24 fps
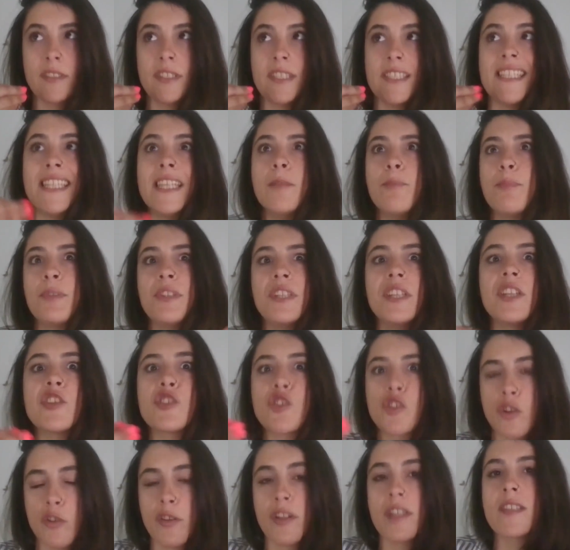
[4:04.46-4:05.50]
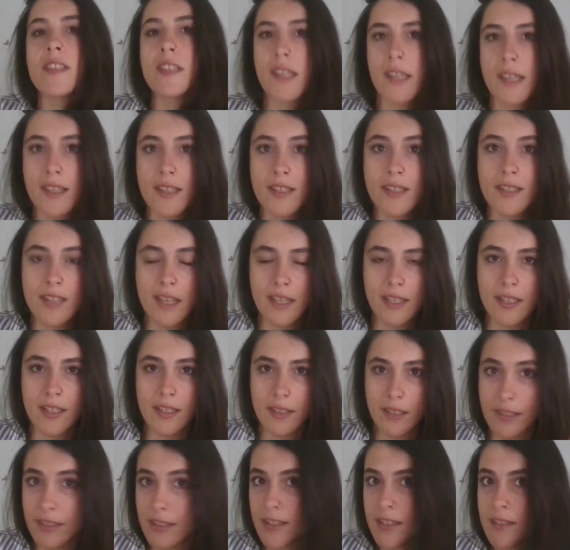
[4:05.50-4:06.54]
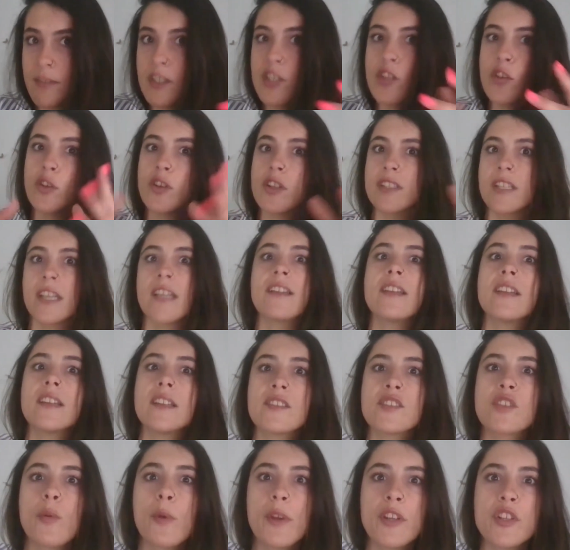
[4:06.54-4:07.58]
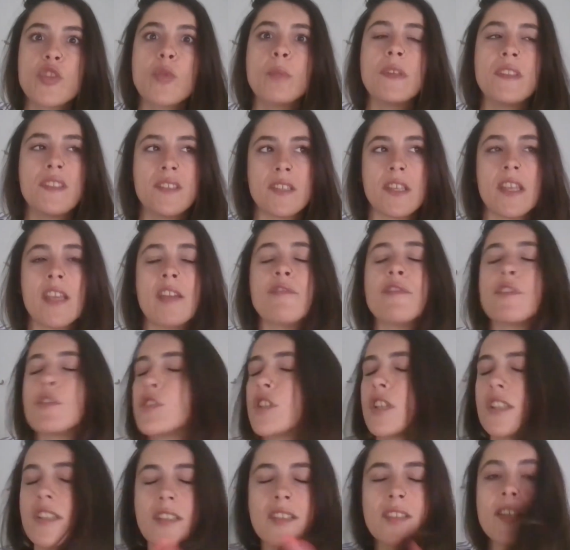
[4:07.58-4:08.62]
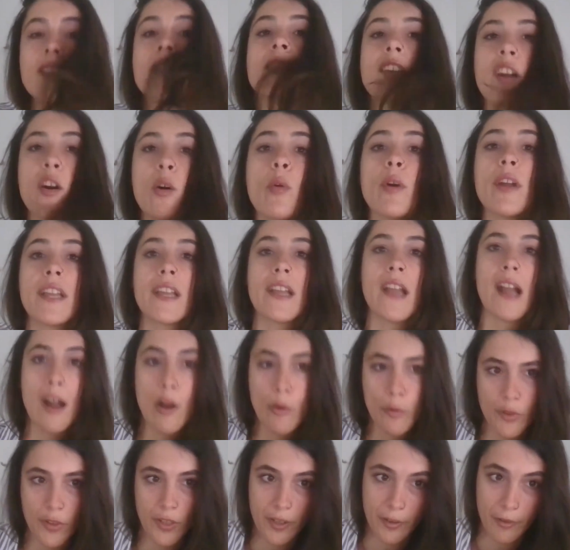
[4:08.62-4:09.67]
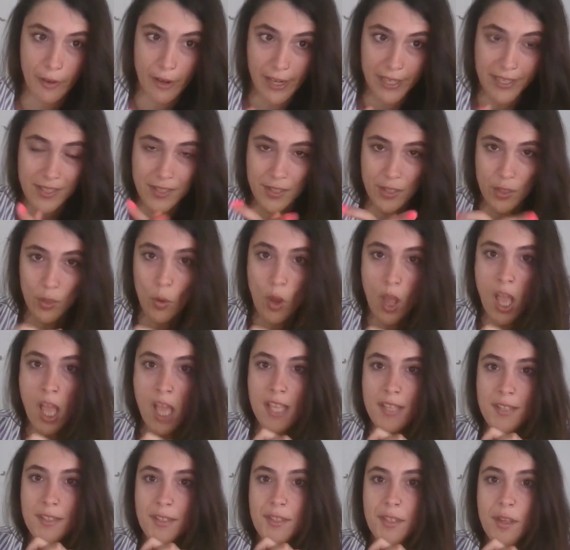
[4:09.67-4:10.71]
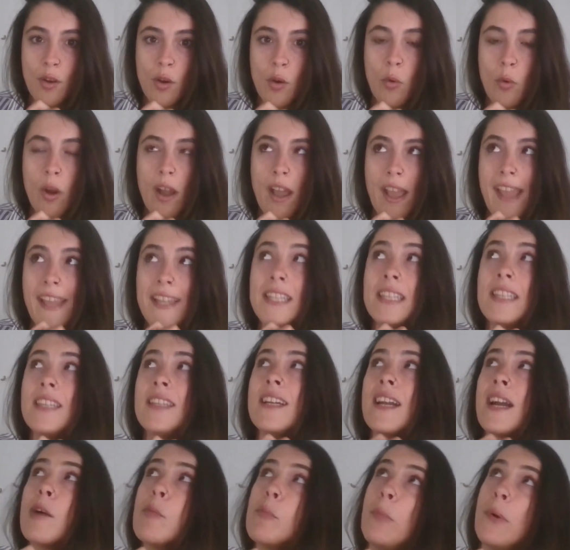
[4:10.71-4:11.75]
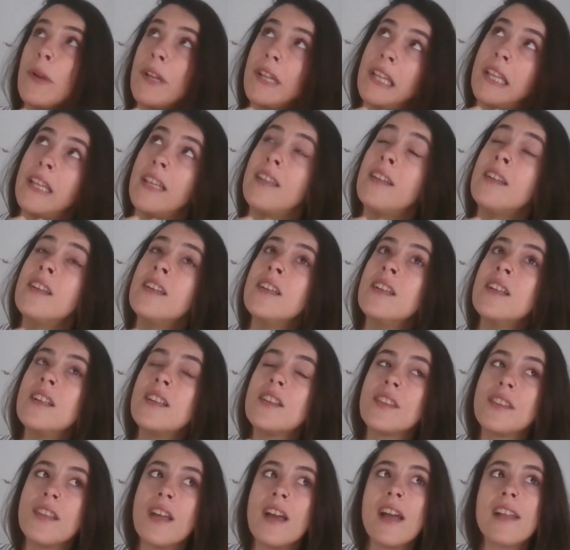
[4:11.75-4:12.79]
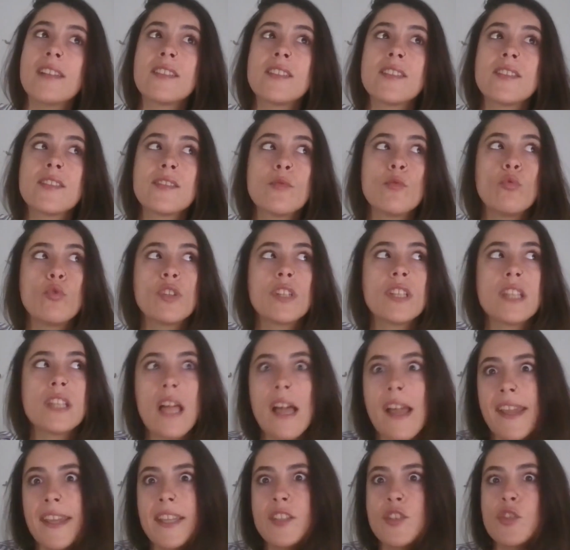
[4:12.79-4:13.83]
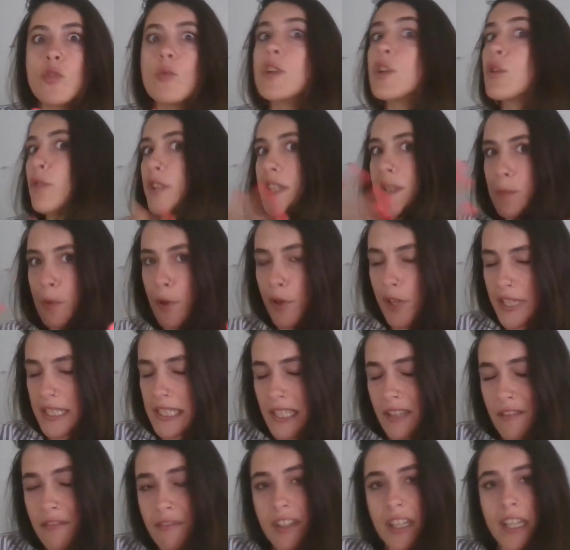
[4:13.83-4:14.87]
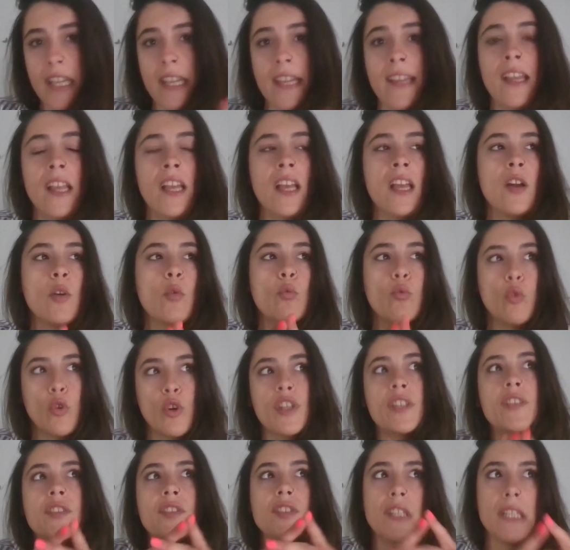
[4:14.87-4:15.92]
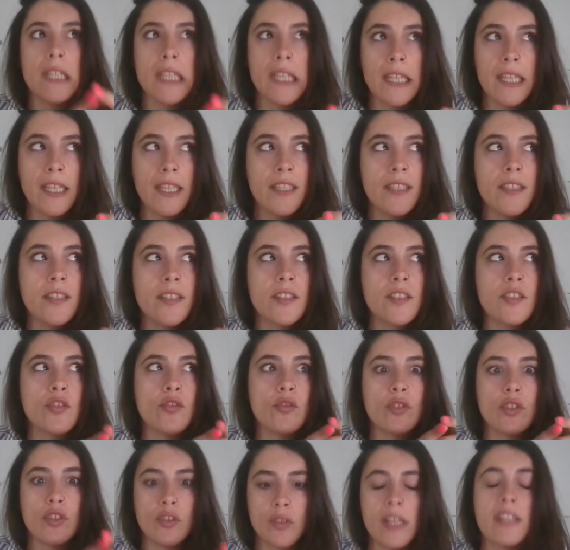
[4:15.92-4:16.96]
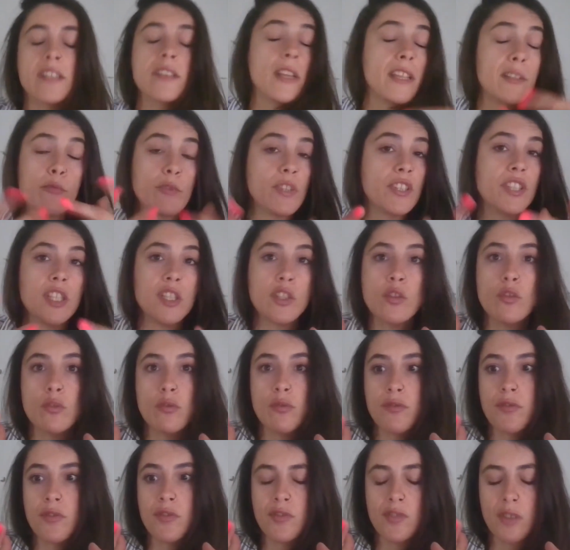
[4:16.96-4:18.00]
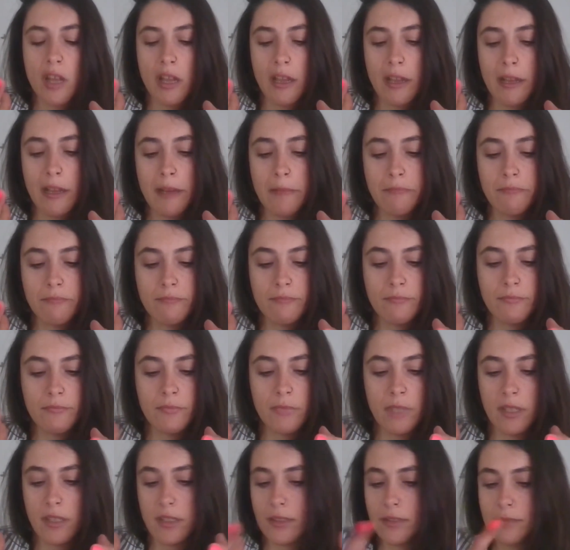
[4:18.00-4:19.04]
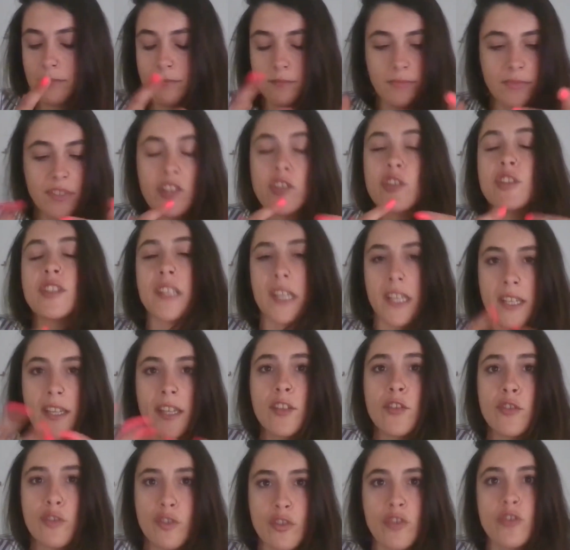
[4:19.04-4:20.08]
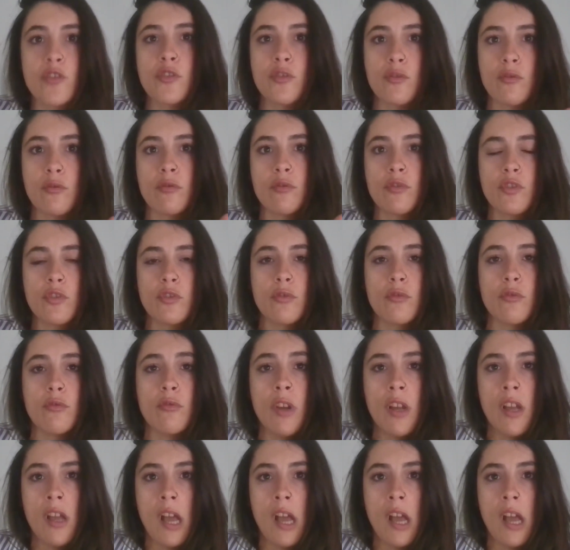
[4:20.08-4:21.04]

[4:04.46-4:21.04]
deep the assurance is that your data is going to be safe, your data is still going out there, right? So any company that would like to increase productivity would need to and really use their data in order to